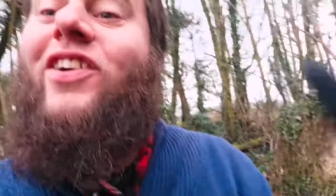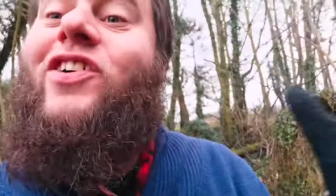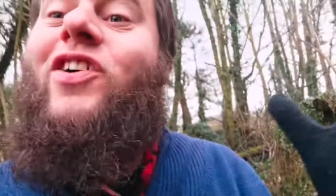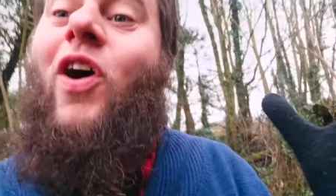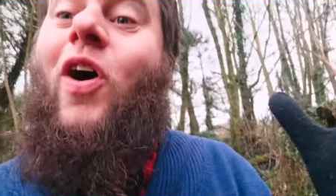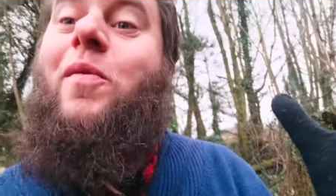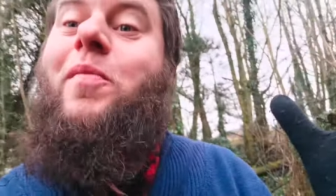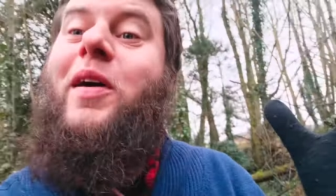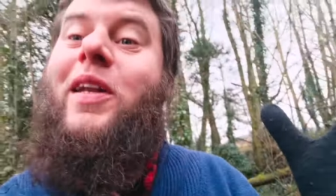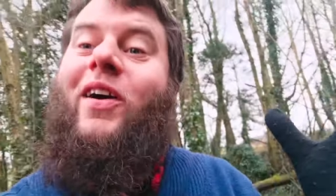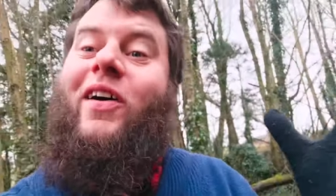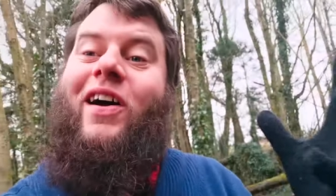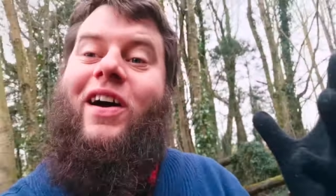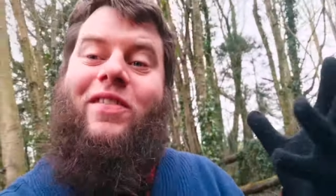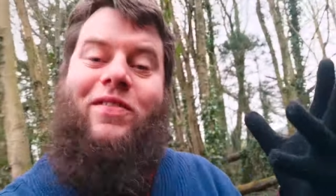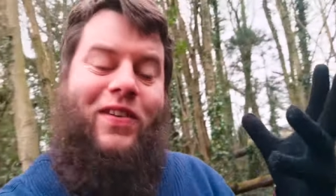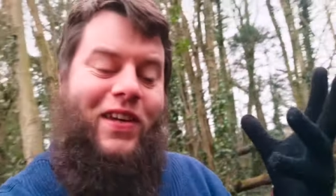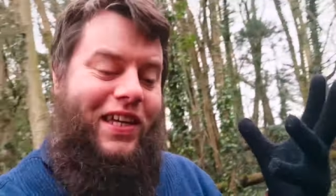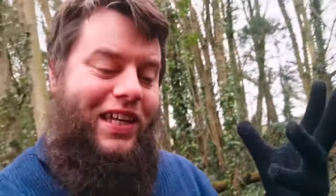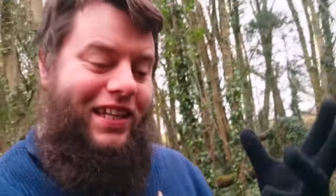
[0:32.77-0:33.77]
the common
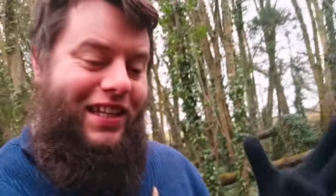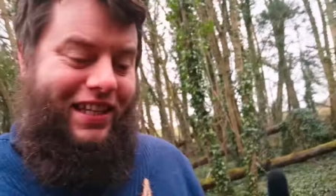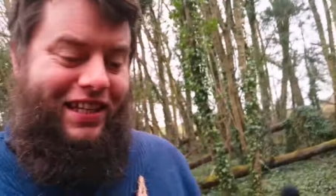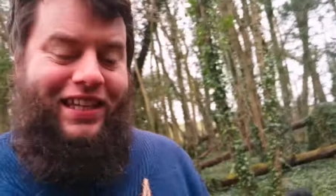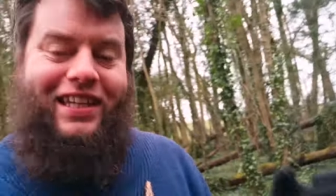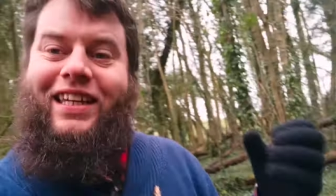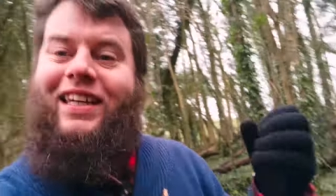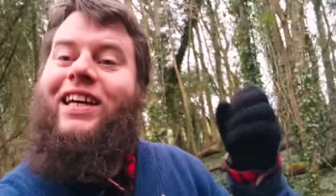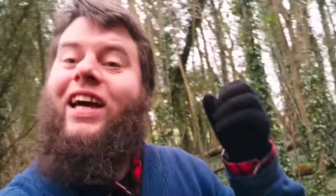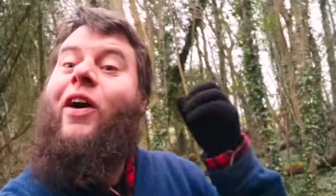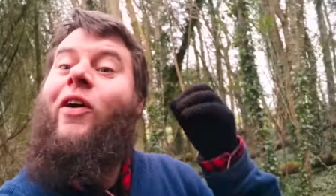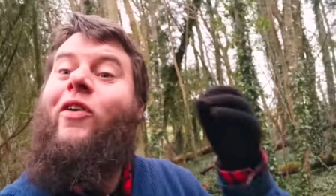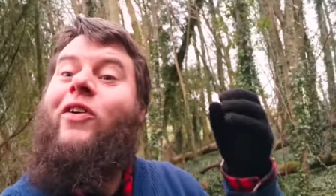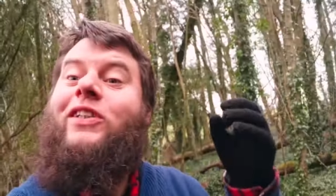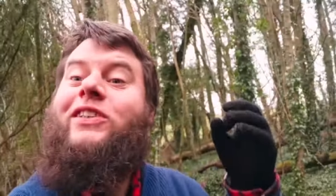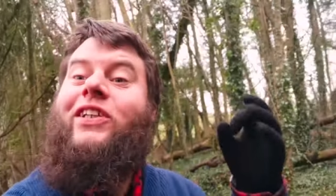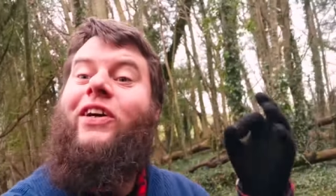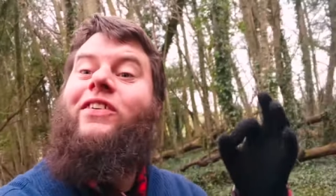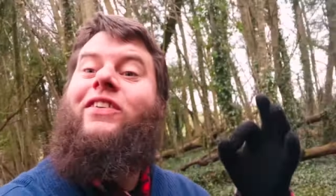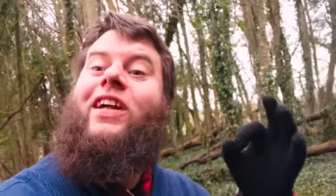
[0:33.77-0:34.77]
ivy,
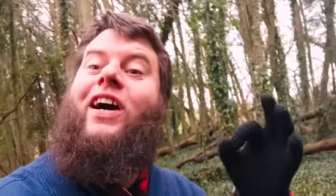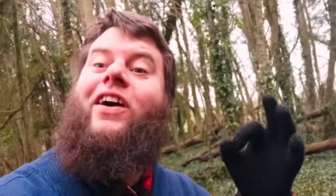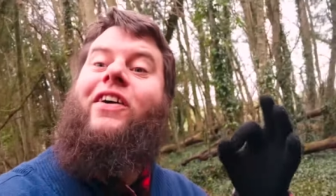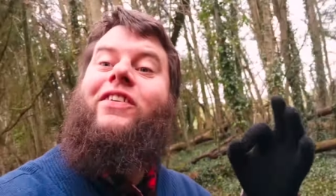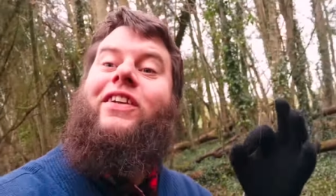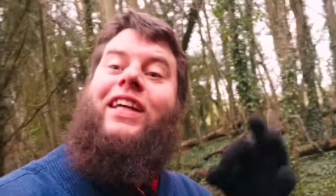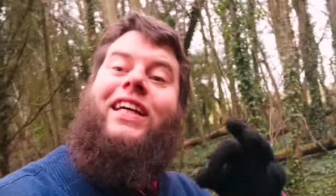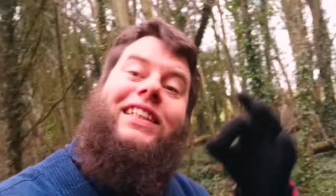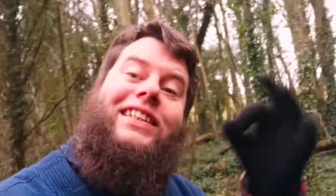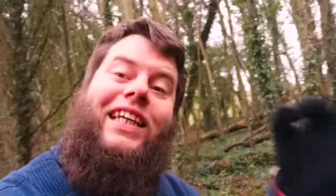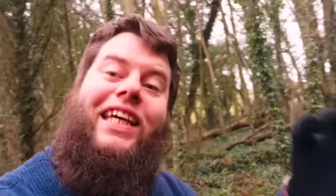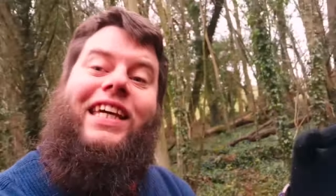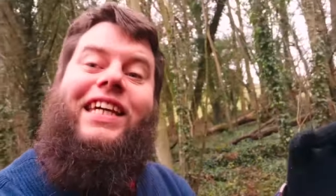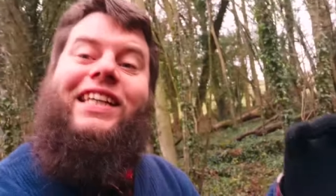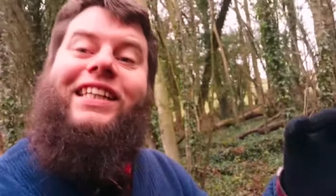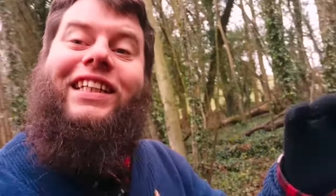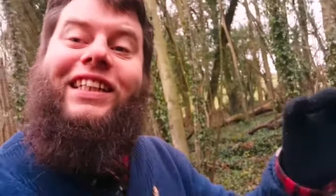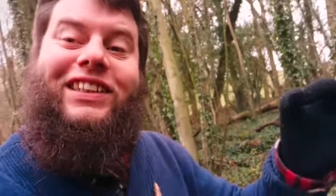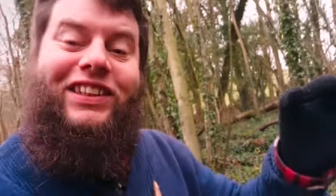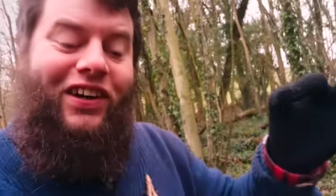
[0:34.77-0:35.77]
also known as
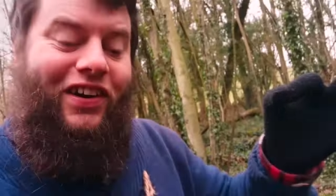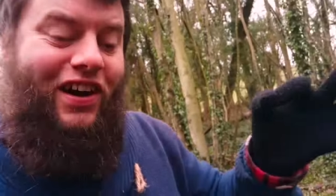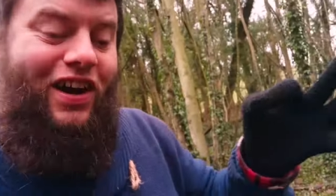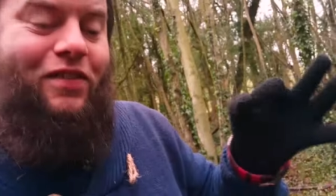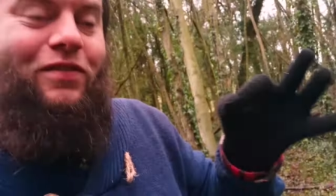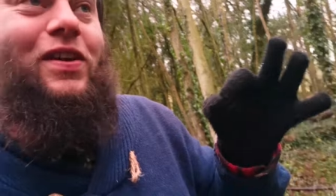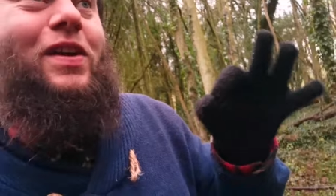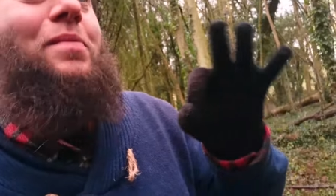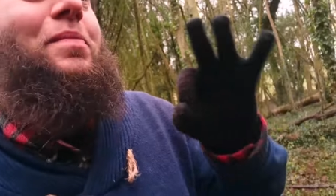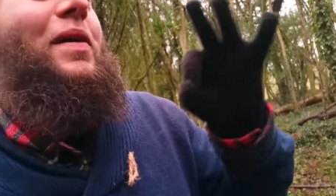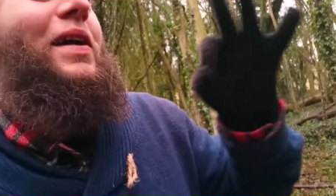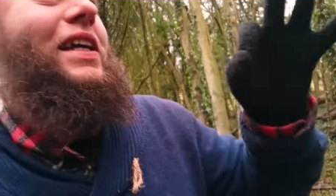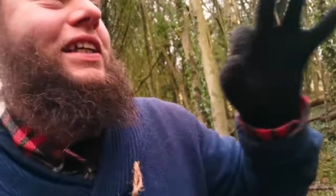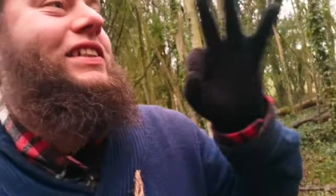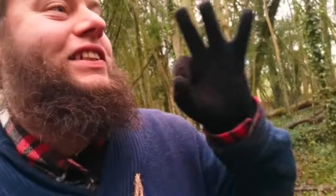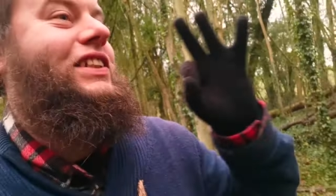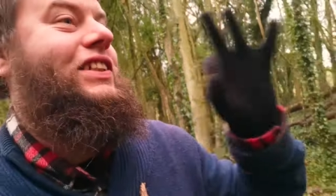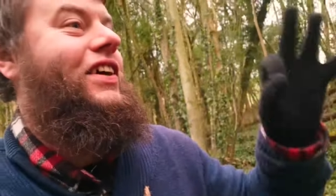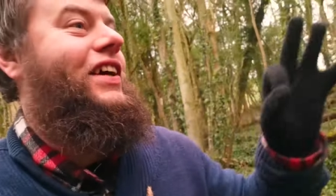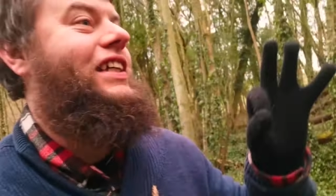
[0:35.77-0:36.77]
English ivy, but
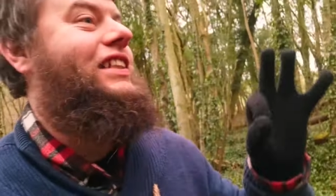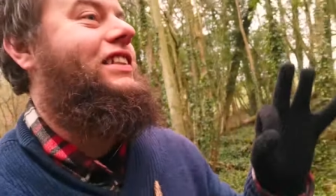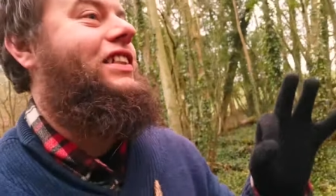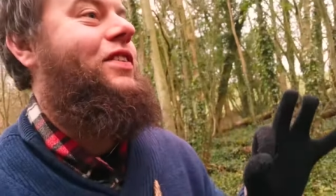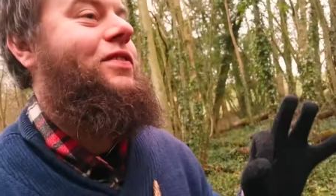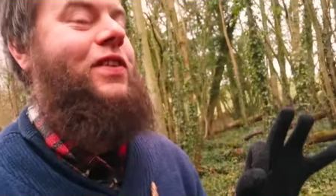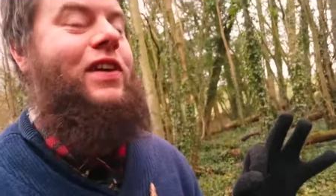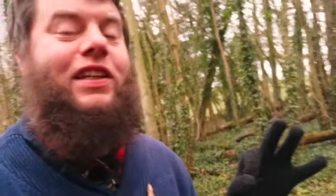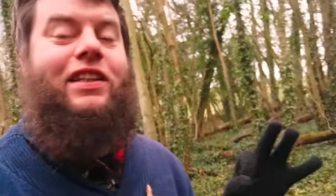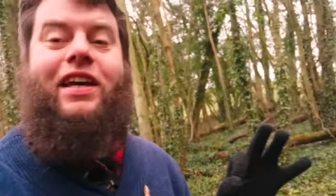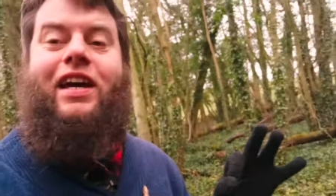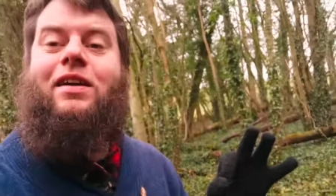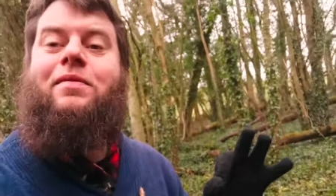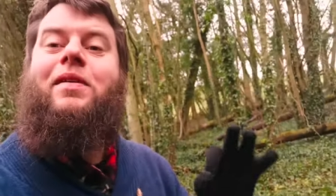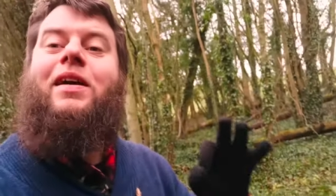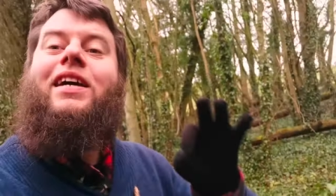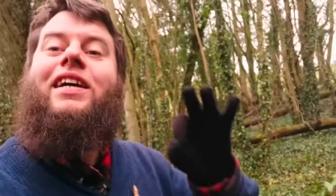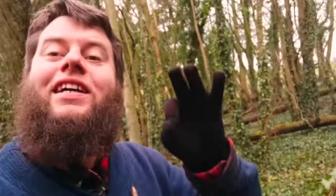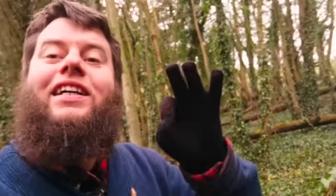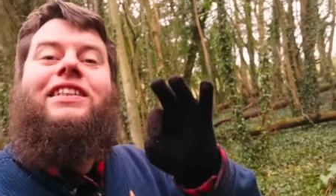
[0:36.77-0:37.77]
its scientific
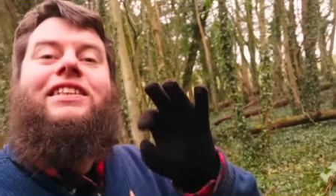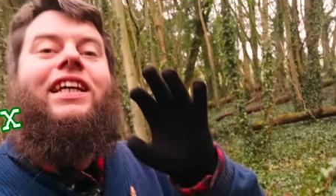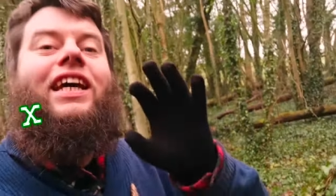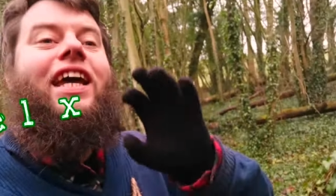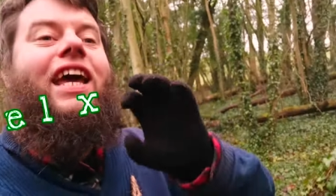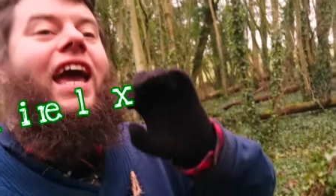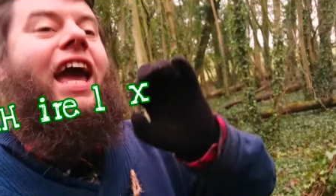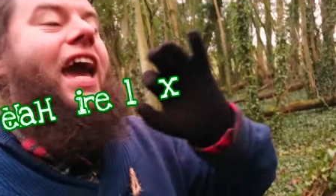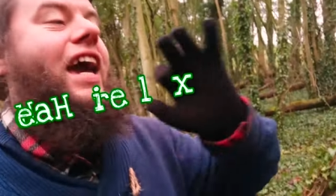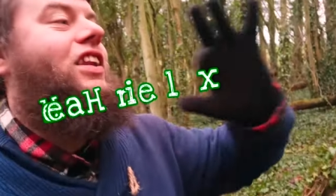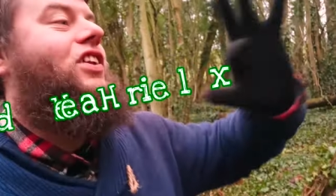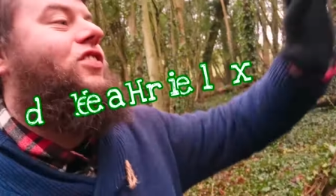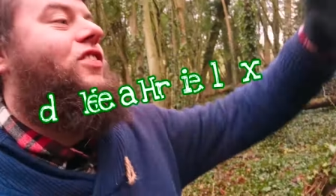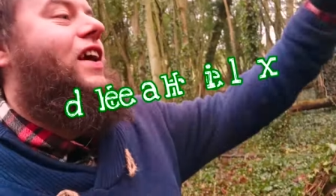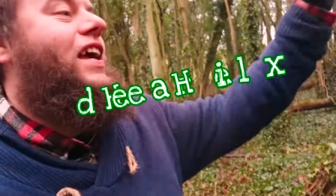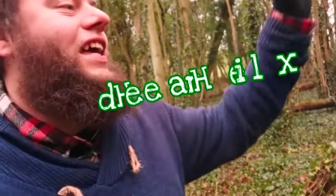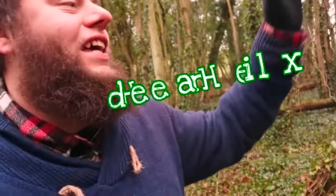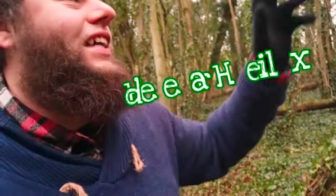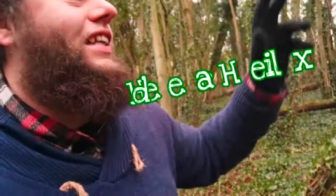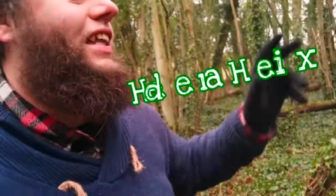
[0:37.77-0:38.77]
name is
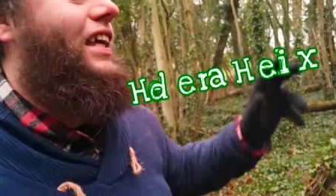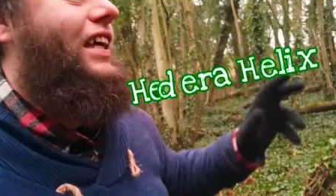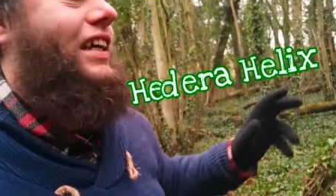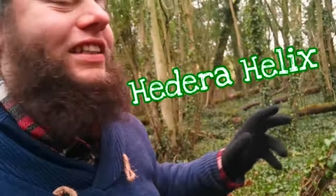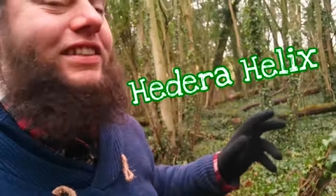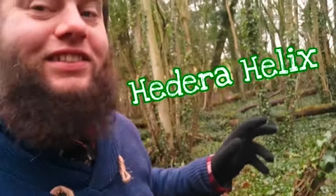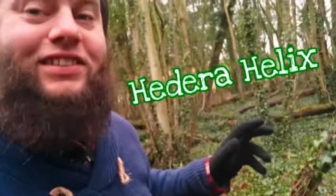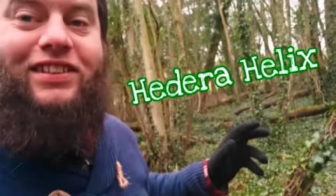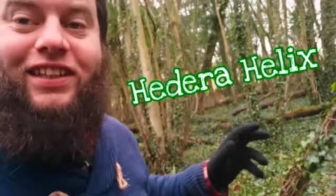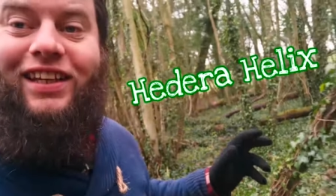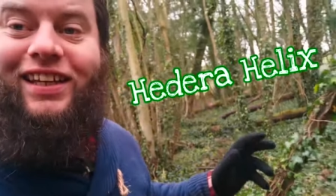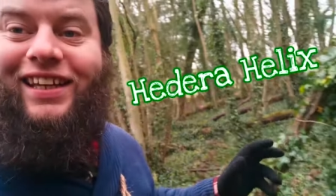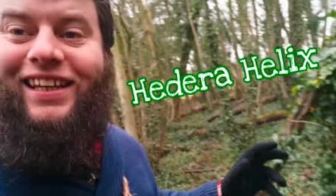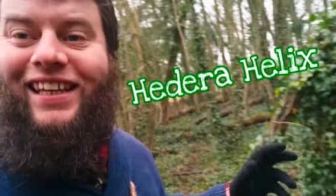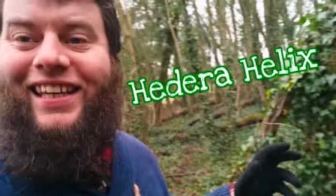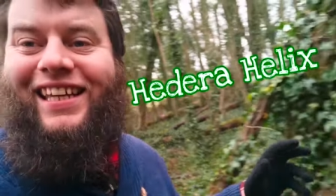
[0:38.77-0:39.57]
Hedera helix.